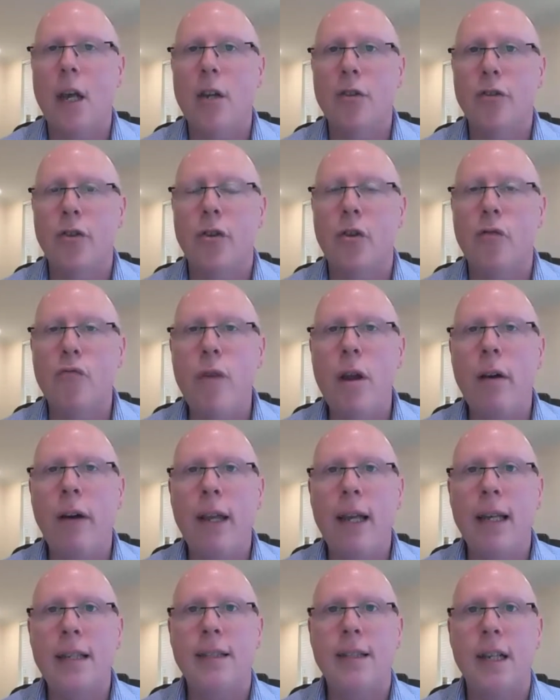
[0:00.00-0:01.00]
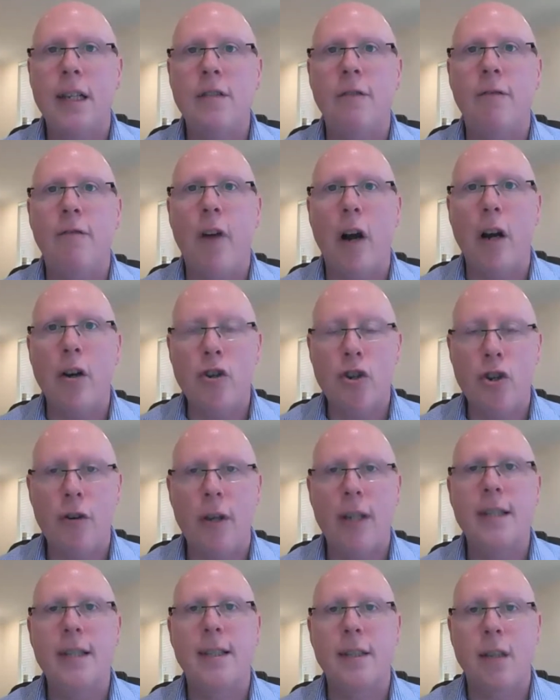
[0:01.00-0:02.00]
So there really is this
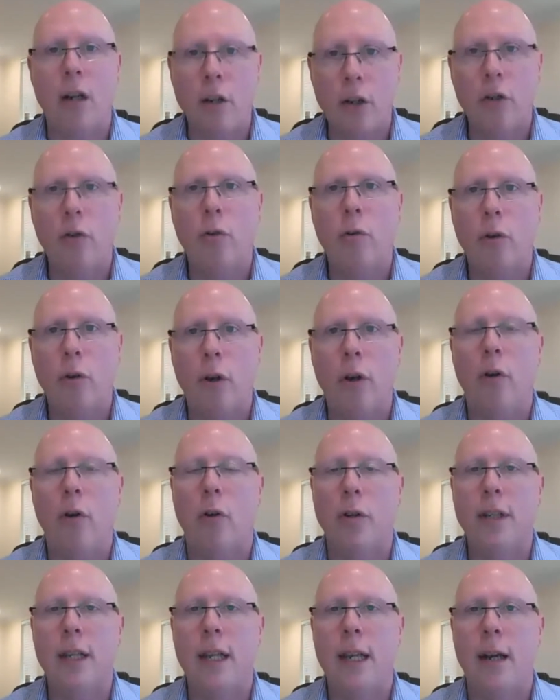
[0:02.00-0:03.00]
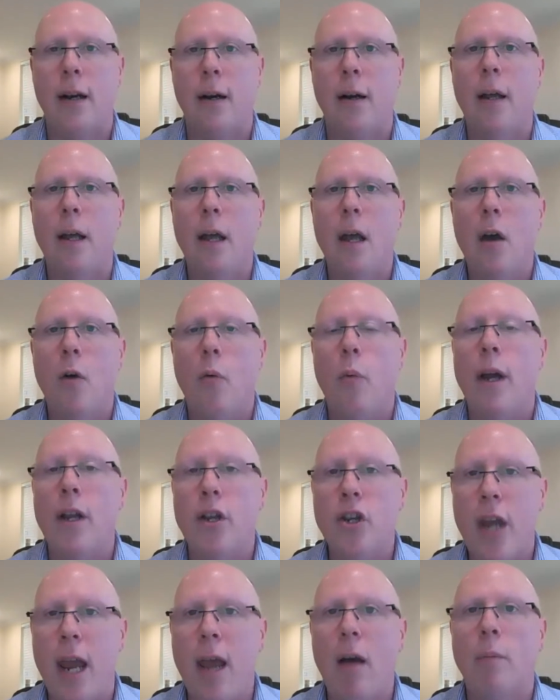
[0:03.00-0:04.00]
virtuous circle going on here,
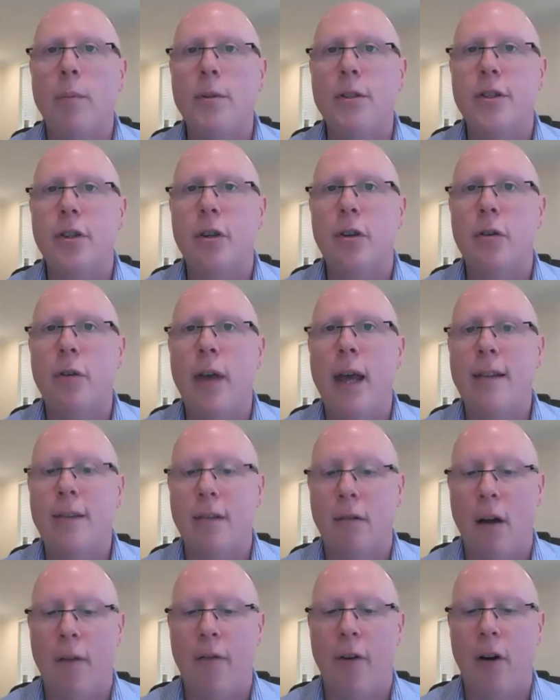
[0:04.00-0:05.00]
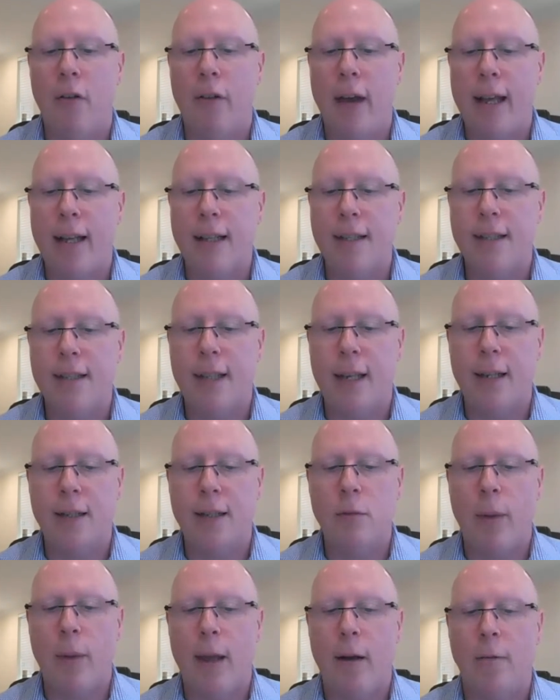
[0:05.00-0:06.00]
which helps to deliver legacy
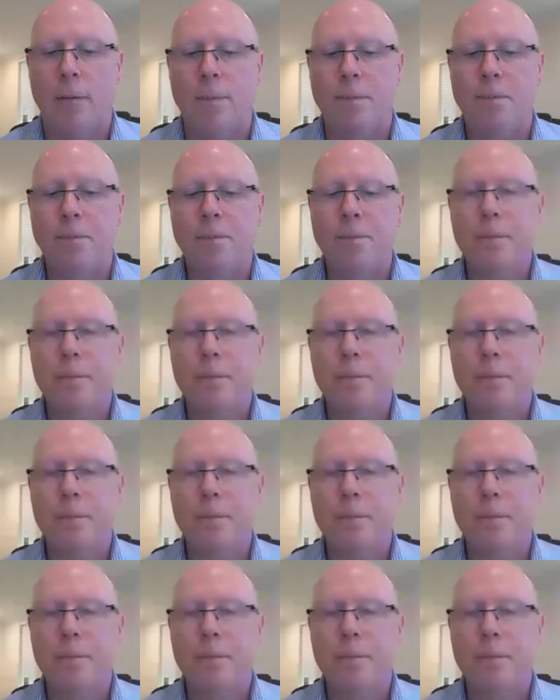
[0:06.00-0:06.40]
as well.